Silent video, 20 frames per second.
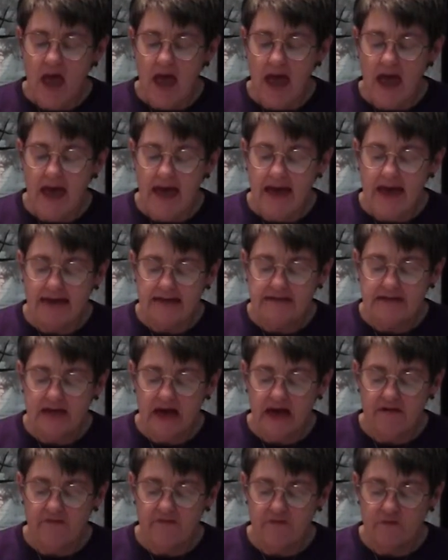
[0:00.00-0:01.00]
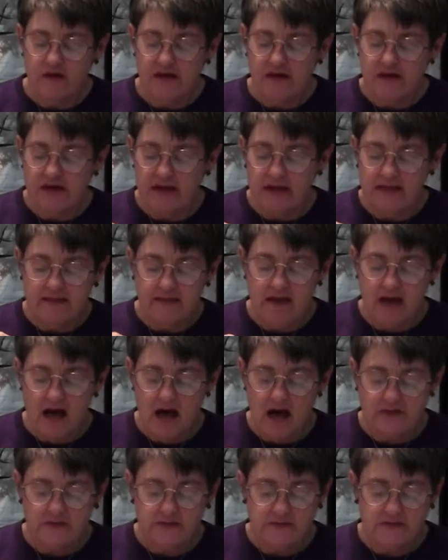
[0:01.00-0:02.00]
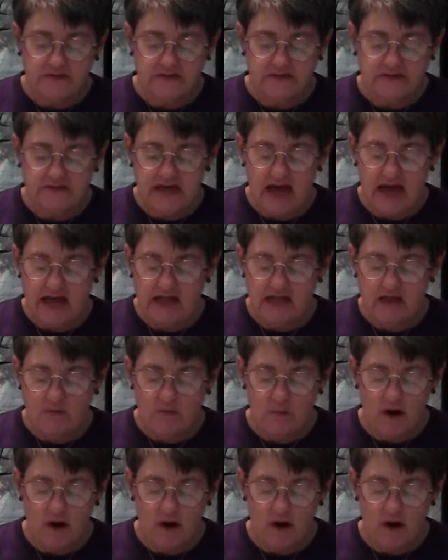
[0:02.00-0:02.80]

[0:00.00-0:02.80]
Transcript: and I've written in the colors exactly